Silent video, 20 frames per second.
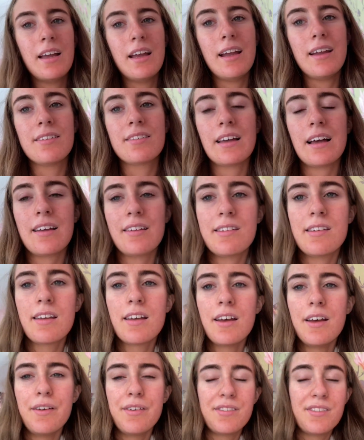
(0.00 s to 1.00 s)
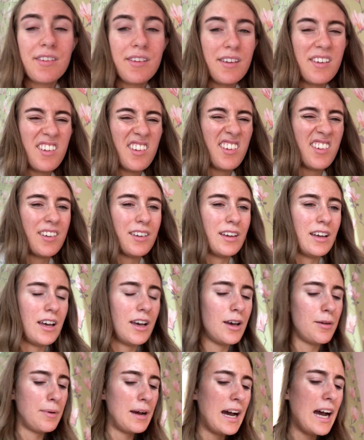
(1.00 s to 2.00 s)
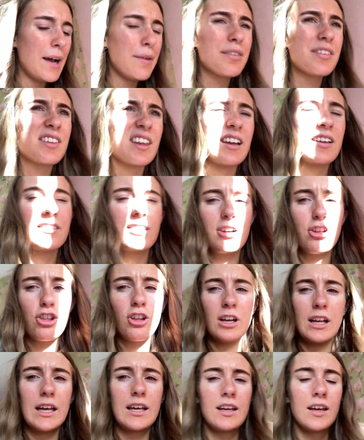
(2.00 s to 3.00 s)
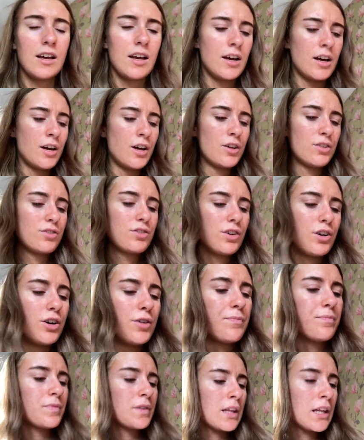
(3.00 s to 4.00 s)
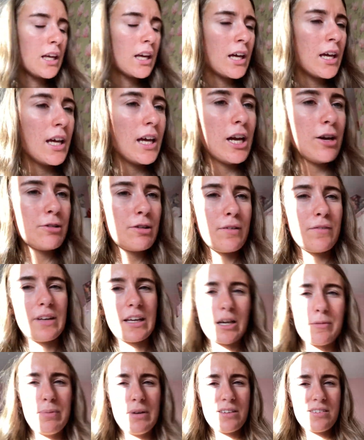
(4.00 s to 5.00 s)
is at 6:30 actually. So you'd have like a bit of